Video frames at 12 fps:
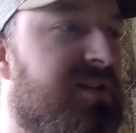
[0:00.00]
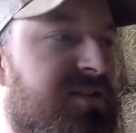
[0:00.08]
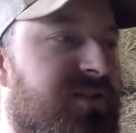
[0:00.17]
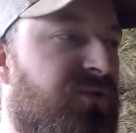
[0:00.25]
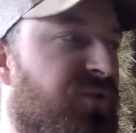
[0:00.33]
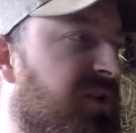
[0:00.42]
it
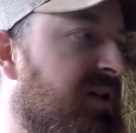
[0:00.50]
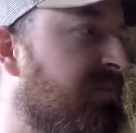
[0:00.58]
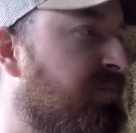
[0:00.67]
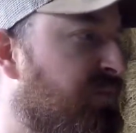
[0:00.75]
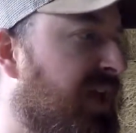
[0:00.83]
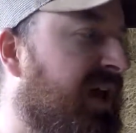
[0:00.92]
differently
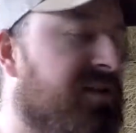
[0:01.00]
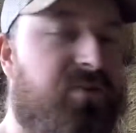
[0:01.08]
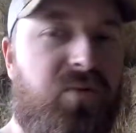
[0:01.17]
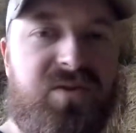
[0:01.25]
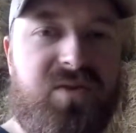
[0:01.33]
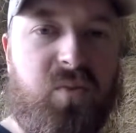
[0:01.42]
out
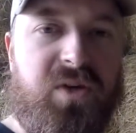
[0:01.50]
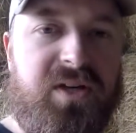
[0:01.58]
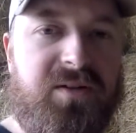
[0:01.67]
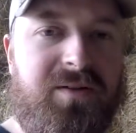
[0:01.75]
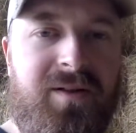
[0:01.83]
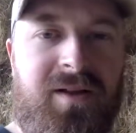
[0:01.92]
towards the
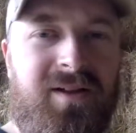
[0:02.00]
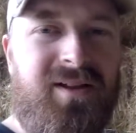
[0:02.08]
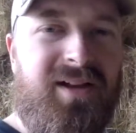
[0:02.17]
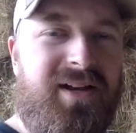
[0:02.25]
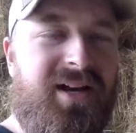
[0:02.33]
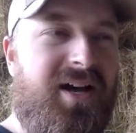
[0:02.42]
wheel,
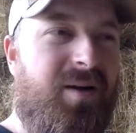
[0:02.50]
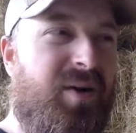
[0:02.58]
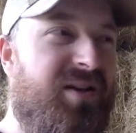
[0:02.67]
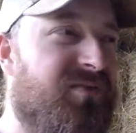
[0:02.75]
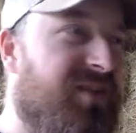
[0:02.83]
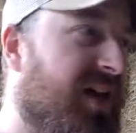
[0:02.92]

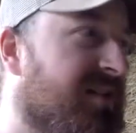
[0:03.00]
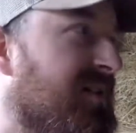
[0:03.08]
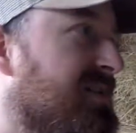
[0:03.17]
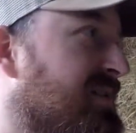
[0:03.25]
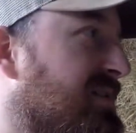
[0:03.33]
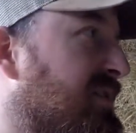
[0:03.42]
and if that
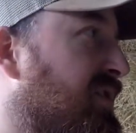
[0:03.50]
doesn't